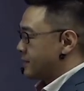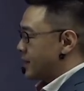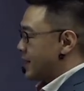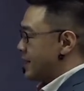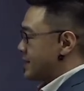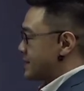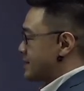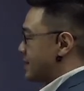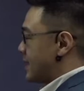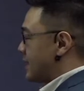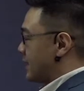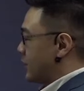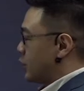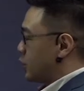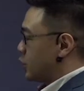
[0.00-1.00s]
is
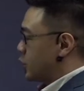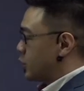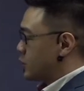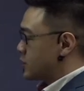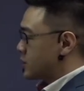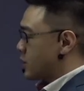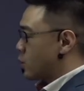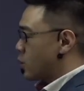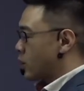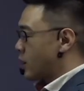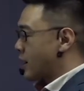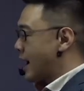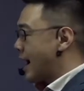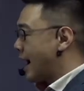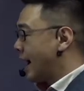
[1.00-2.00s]
you use the word
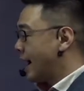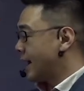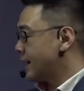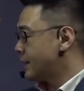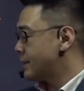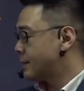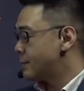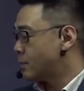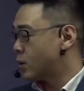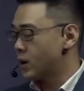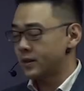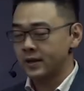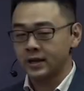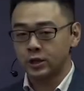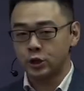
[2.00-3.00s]
I more
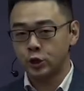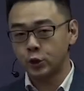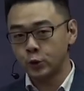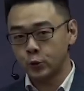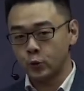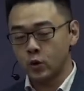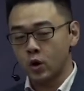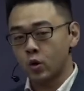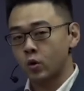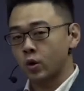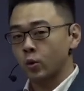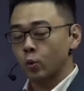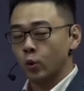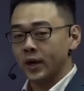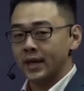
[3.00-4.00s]
than you or
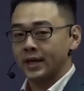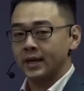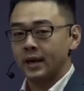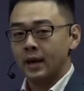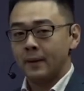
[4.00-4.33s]
we